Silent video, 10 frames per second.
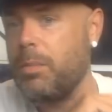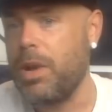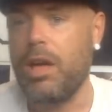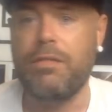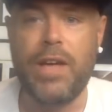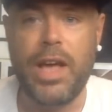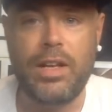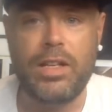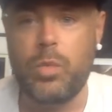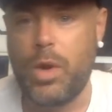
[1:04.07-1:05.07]
playoff
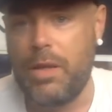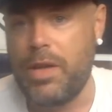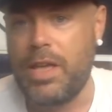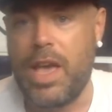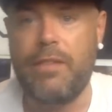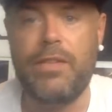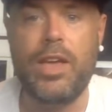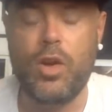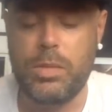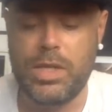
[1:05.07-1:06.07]
finals, whatever, your FA
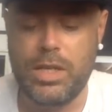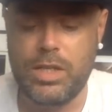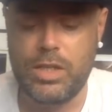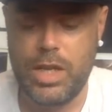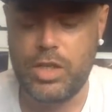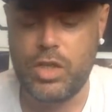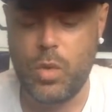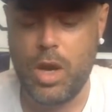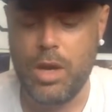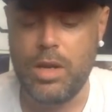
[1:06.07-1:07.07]
Cups and
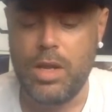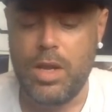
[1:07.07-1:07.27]
so on.